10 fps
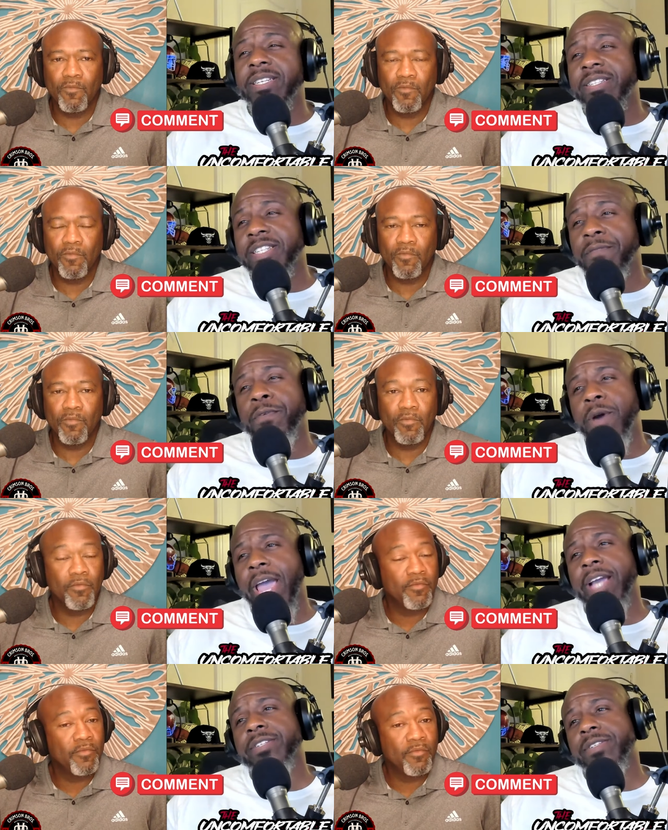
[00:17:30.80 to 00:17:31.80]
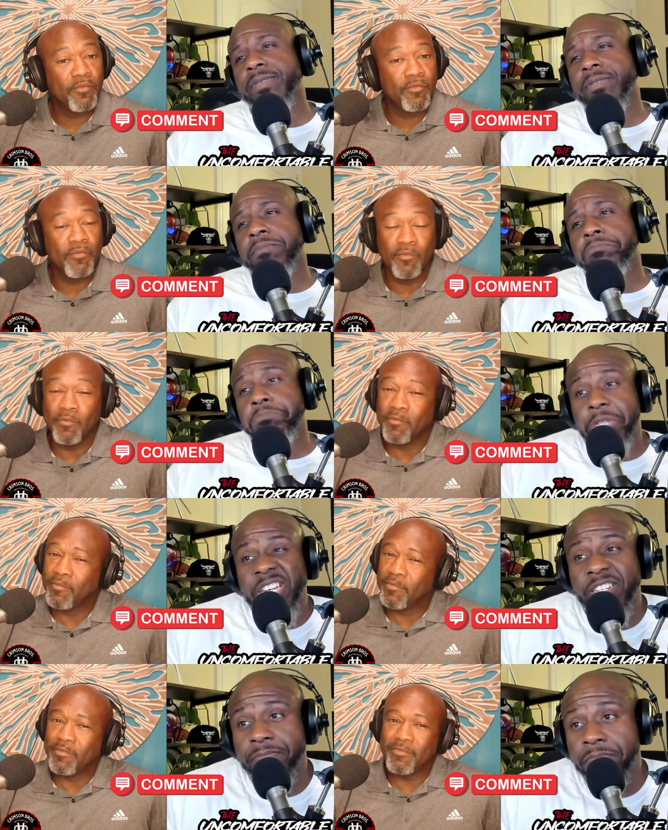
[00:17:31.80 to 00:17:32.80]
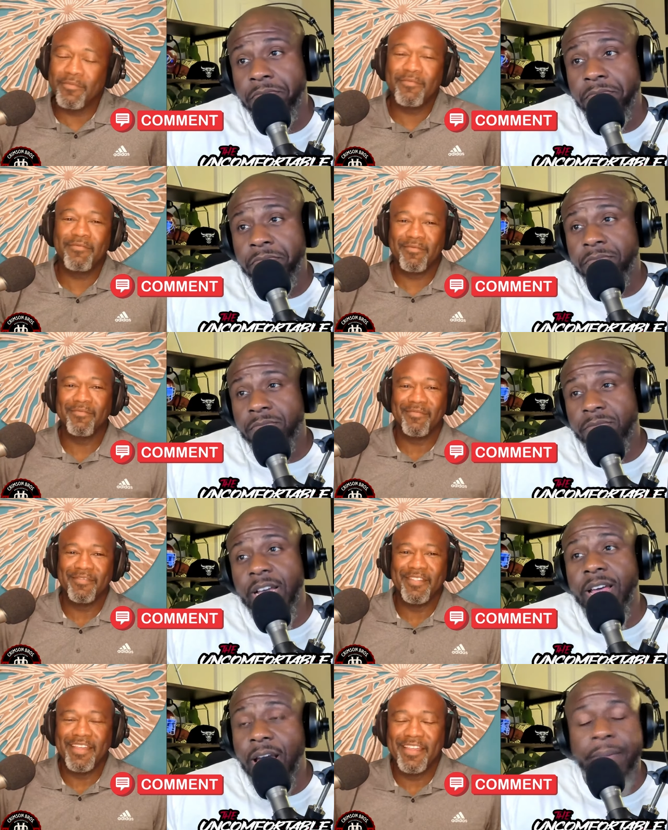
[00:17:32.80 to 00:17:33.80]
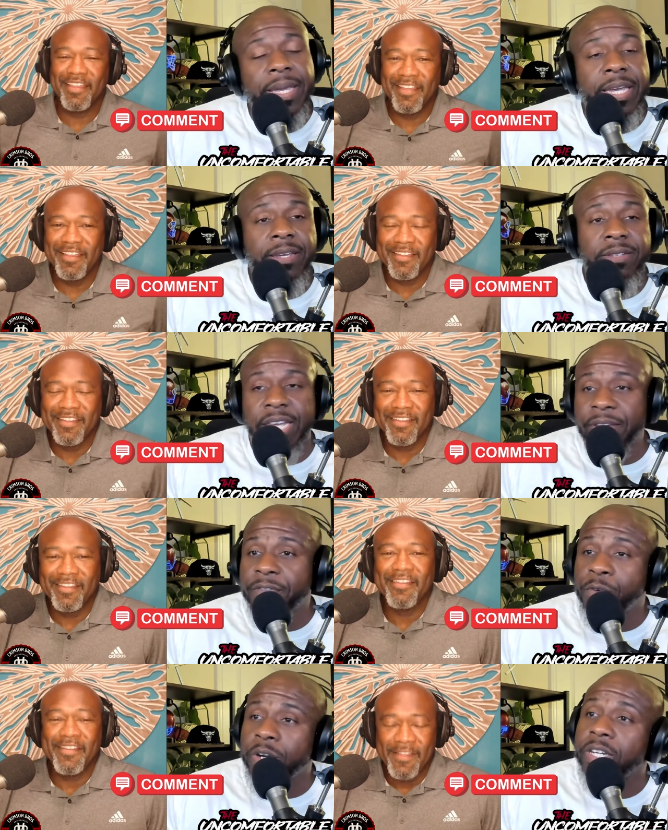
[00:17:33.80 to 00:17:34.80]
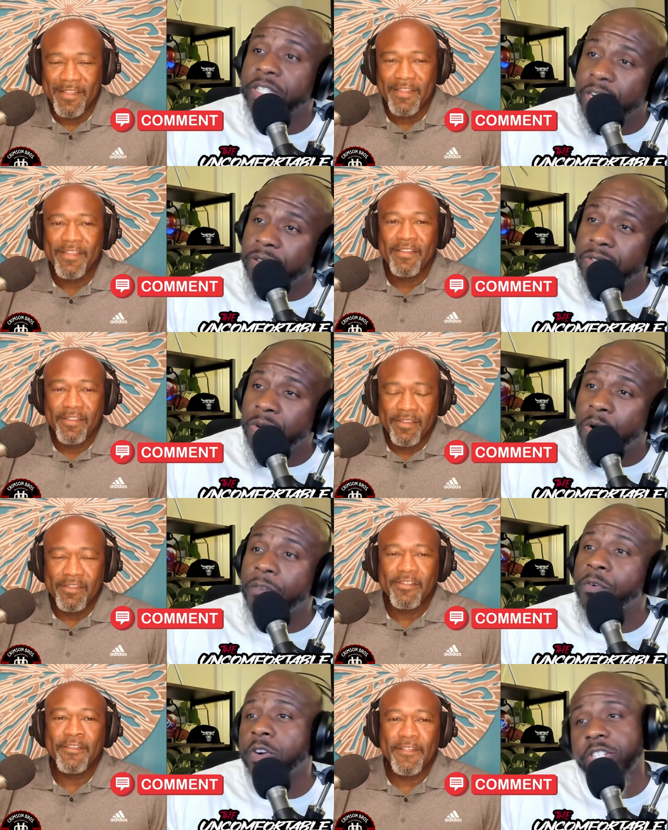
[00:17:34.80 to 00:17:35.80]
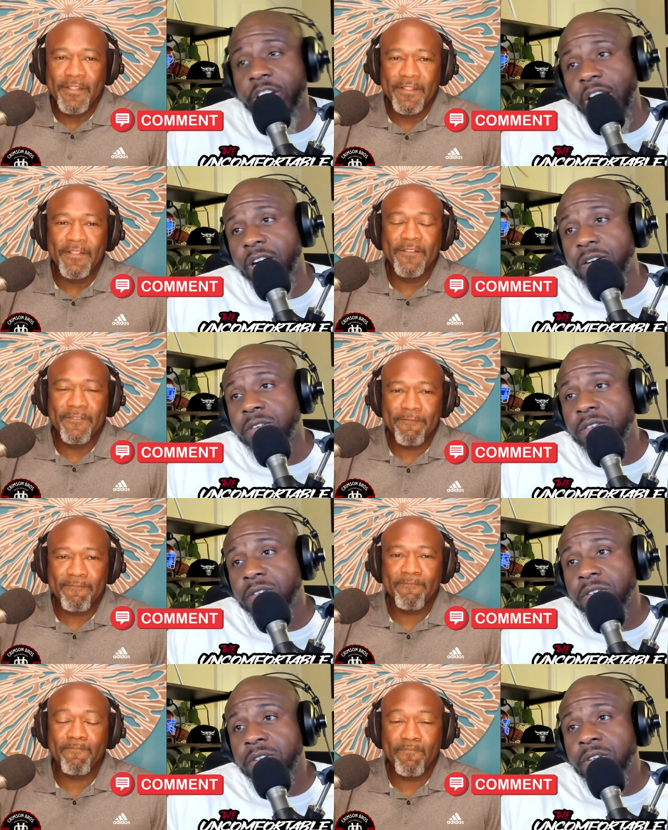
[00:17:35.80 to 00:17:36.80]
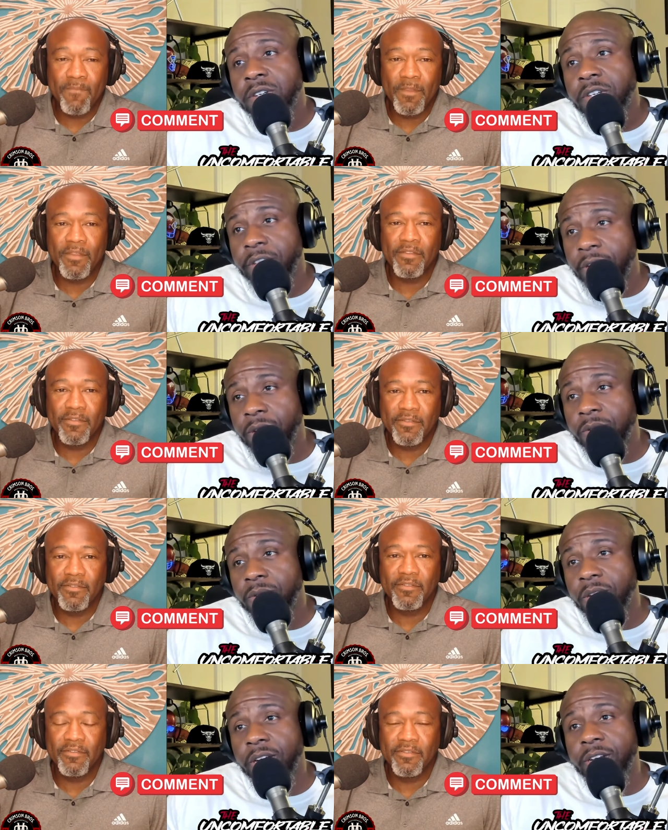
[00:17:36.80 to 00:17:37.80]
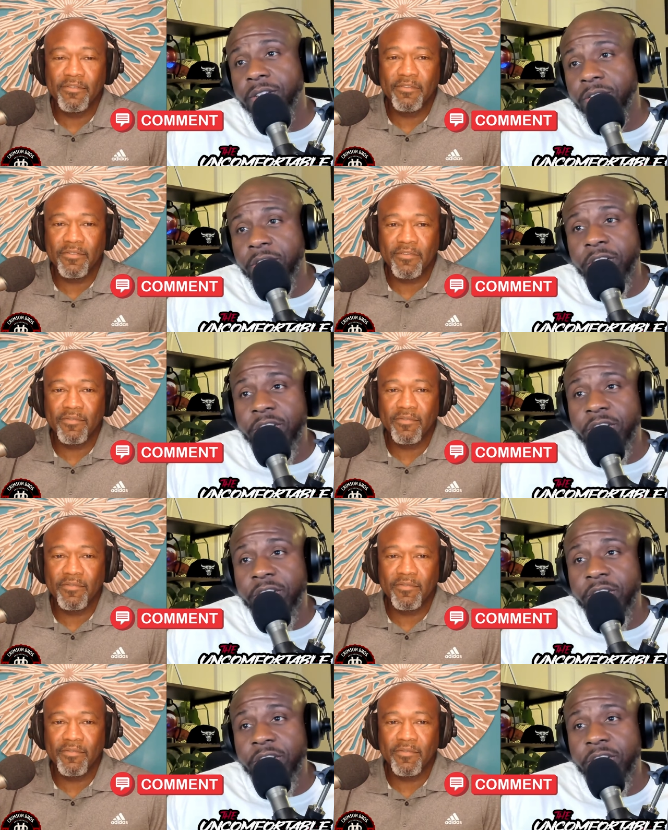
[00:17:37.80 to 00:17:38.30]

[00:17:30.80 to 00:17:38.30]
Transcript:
Speaker 1: to sinful acts? I mean, even for an adult or for a child? You know, does your